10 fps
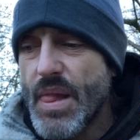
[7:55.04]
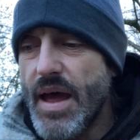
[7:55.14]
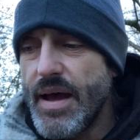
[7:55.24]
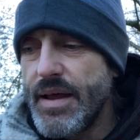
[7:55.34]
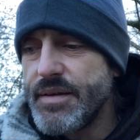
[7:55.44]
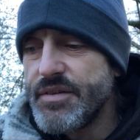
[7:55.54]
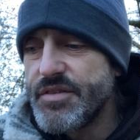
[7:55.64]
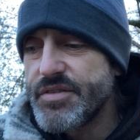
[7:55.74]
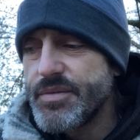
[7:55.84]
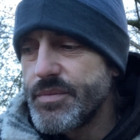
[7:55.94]
And
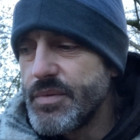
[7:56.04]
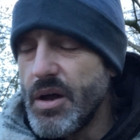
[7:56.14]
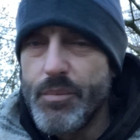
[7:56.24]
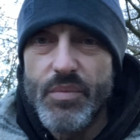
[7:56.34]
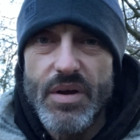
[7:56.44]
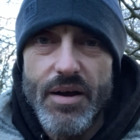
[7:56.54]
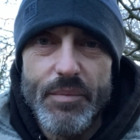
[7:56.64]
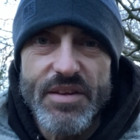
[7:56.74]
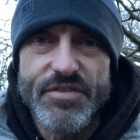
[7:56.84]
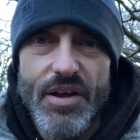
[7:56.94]
I'm, I'm
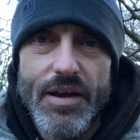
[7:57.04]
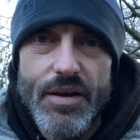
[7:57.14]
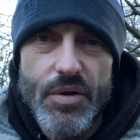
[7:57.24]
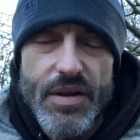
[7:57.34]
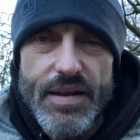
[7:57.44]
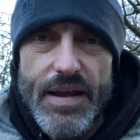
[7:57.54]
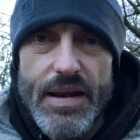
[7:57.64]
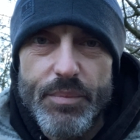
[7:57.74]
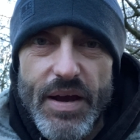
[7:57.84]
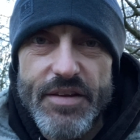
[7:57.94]
excited on a
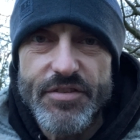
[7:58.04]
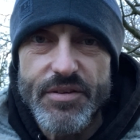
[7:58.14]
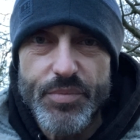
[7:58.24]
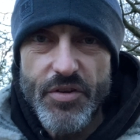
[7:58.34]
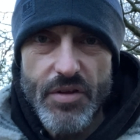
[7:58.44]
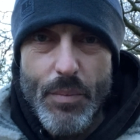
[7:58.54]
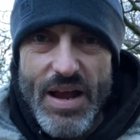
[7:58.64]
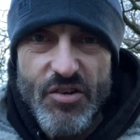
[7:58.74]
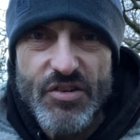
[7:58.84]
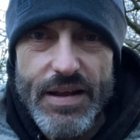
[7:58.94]
daily basis because I'm
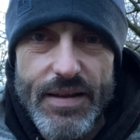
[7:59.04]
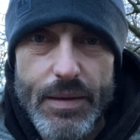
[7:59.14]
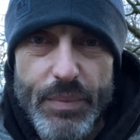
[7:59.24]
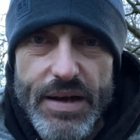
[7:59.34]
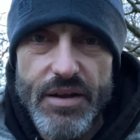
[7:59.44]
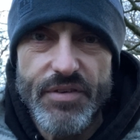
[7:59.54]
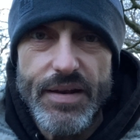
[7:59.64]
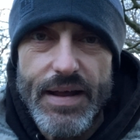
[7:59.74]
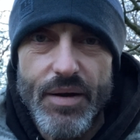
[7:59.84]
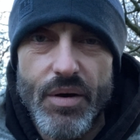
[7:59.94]
actually in the middle of
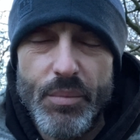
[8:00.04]
it now.